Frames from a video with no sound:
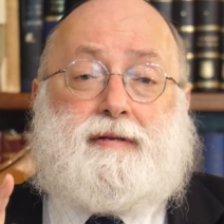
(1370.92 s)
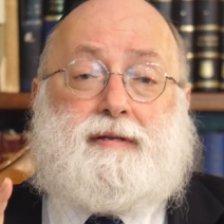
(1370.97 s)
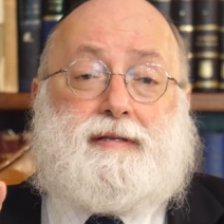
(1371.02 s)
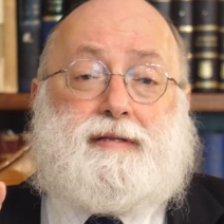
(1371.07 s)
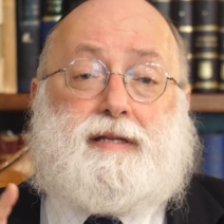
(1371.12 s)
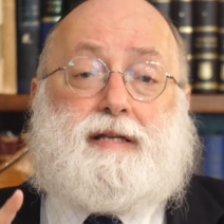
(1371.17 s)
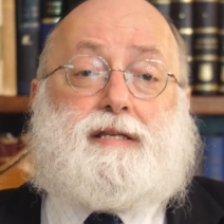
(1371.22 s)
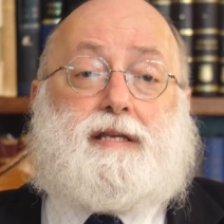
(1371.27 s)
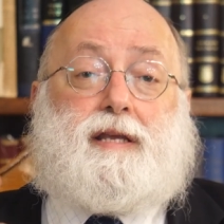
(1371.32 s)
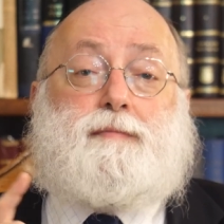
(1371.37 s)

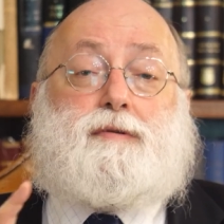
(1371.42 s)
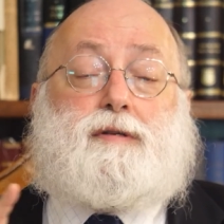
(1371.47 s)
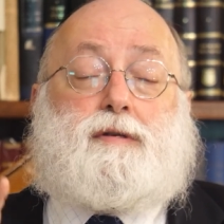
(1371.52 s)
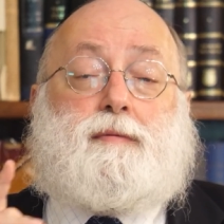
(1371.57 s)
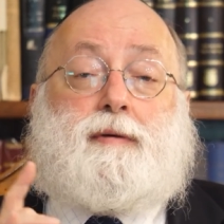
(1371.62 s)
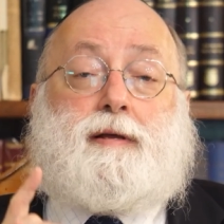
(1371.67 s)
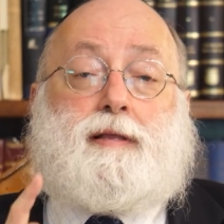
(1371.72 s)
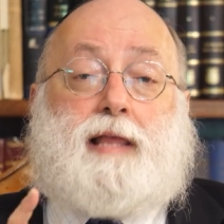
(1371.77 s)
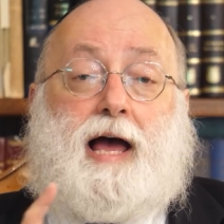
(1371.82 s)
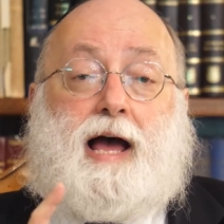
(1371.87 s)
The
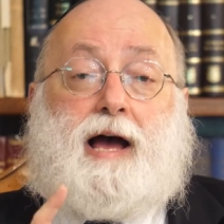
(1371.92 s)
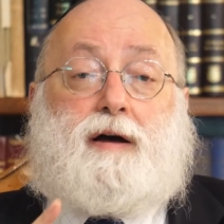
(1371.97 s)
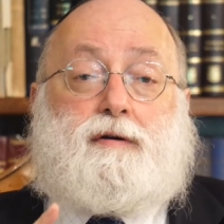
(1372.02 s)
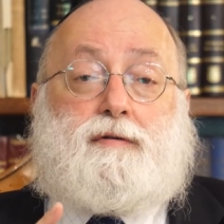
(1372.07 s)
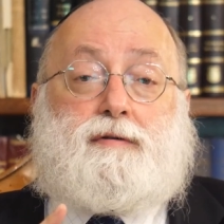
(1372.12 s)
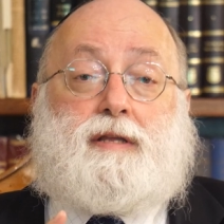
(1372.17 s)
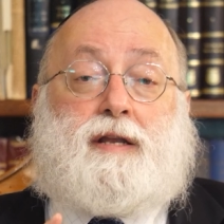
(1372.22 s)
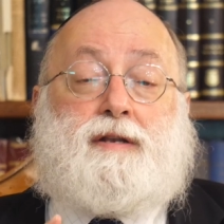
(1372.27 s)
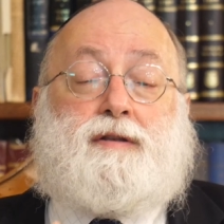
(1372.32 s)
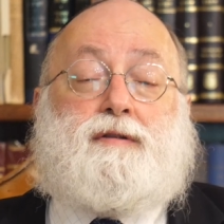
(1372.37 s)
Tzimtzum
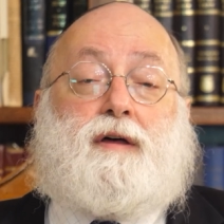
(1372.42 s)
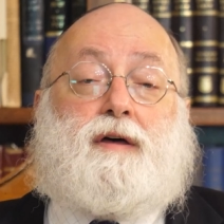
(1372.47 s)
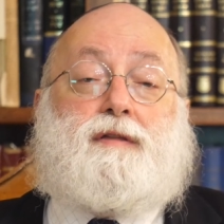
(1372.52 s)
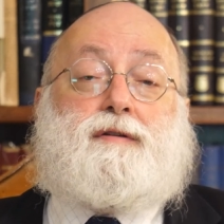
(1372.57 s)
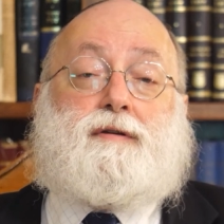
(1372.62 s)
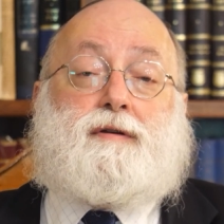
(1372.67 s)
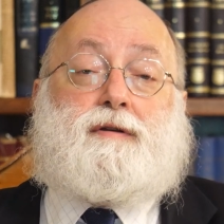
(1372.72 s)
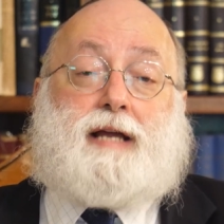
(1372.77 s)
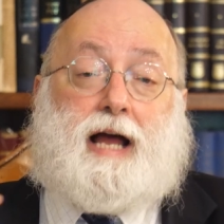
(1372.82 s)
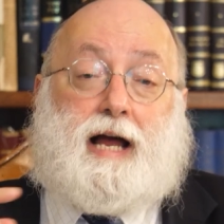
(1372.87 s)
allowed
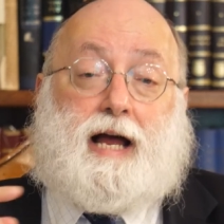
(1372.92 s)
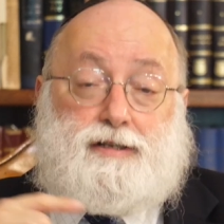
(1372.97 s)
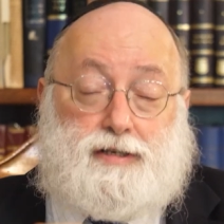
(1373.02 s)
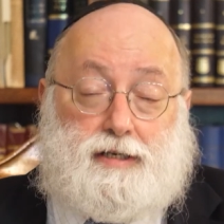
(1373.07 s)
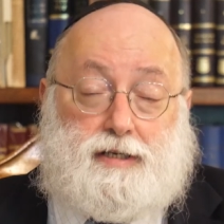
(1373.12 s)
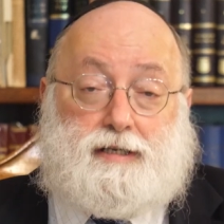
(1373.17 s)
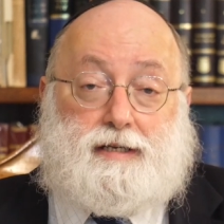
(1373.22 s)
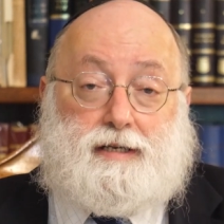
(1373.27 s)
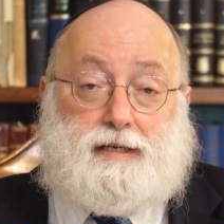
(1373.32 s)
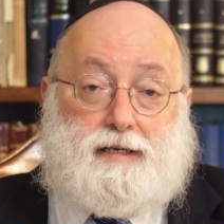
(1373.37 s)
another
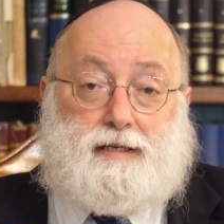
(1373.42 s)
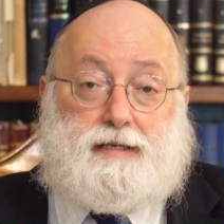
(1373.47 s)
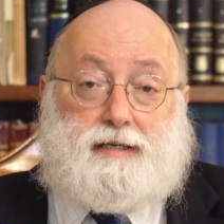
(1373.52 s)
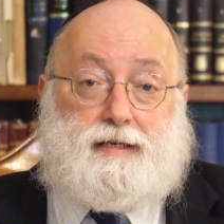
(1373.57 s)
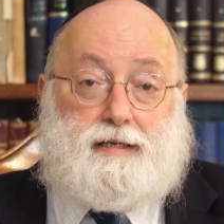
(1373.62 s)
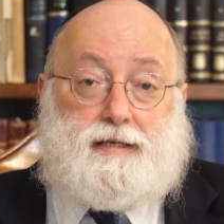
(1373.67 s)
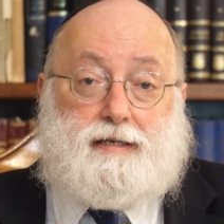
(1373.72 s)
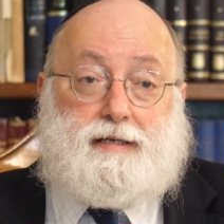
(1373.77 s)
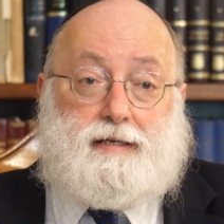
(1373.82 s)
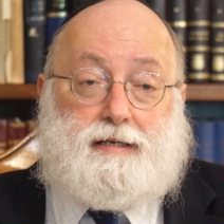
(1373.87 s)

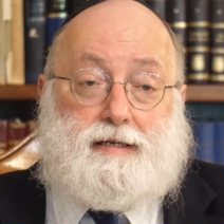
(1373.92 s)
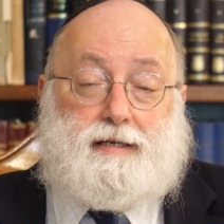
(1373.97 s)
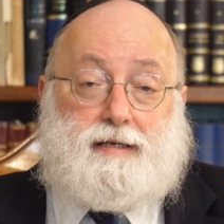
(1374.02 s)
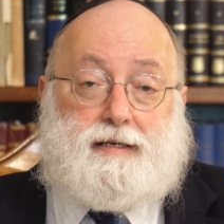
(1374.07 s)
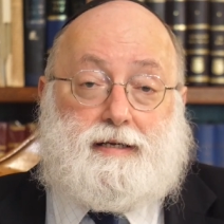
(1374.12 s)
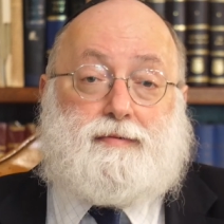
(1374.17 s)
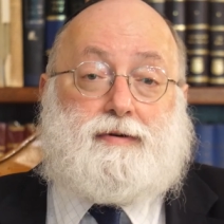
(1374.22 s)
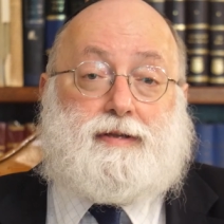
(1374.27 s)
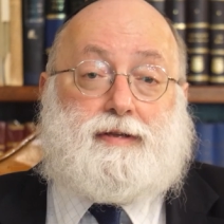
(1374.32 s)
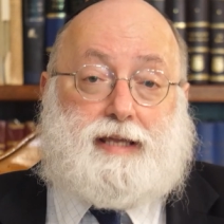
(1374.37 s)
consciousness
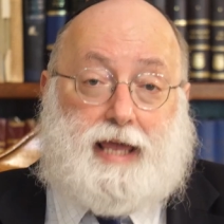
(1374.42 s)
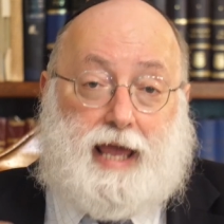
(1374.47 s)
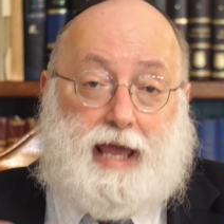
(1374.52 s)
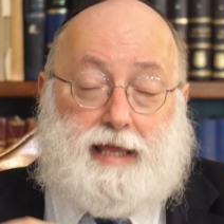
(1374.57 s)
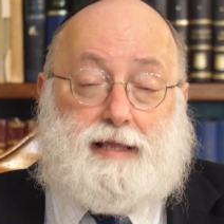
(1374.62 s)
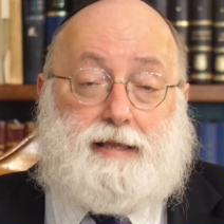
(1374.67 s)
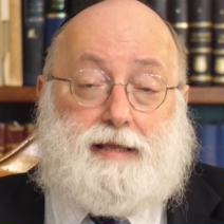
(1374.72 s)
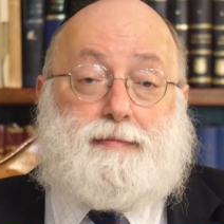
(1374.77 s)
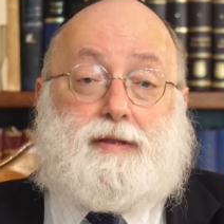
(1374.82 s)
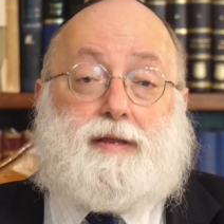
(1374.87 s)
with
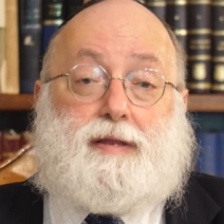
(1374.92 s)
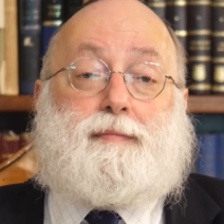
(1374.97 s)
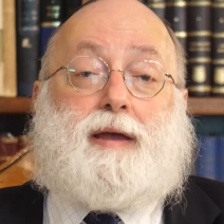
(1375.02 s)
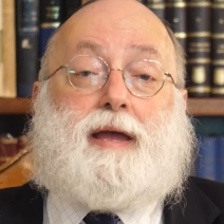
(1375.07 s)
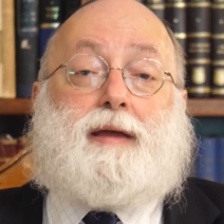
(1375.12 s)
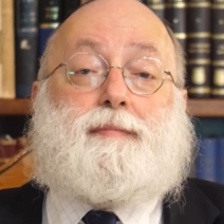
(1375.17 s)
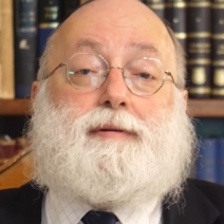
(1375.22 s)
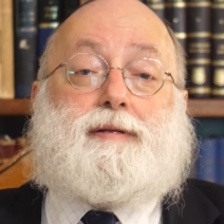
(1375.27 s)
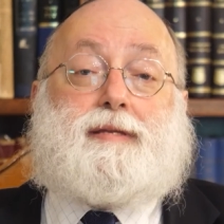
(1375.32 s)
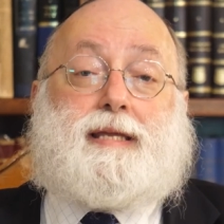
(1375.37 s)
Kalim to be
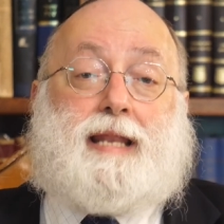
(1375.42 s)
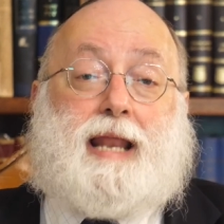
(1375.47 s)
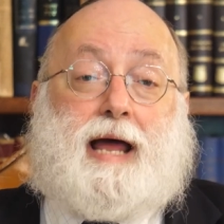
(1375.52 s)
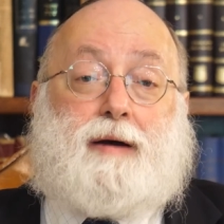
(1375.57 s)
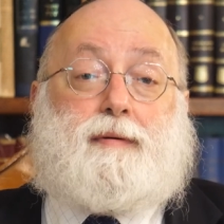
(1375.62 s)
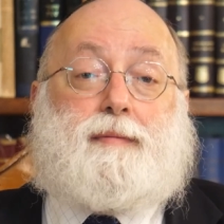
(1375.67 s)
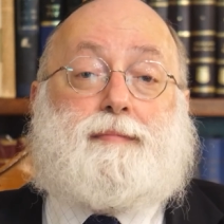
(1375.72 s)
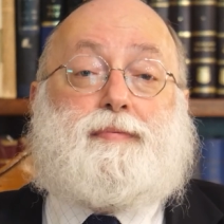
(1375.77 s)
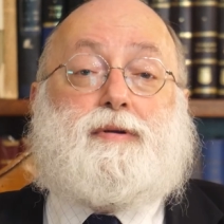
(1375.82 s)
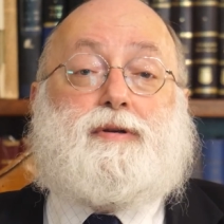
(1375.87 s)
able to
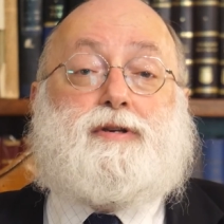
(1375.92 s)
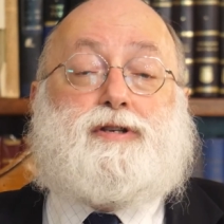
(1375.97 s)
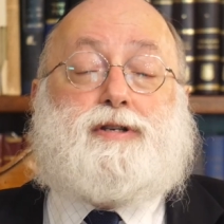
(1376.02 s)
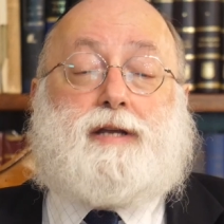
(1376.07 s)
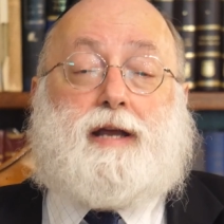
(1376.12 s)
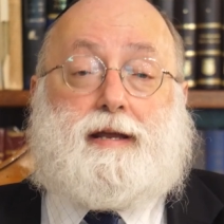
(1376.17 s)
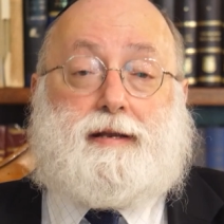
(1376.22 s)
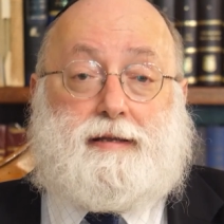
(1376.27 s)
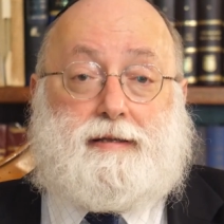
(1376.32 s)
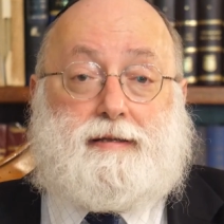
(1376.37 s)
now
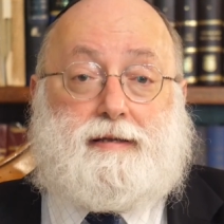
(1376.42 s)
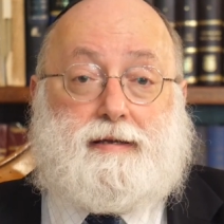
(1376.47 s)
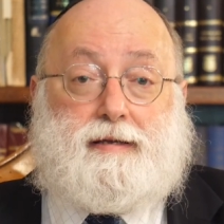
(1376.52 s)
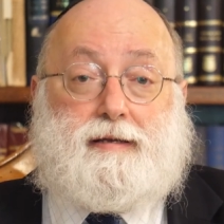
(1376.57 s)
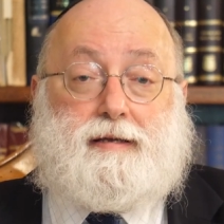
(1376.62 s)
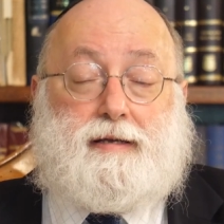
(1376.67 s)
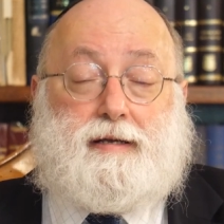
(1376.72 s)
appreciate it.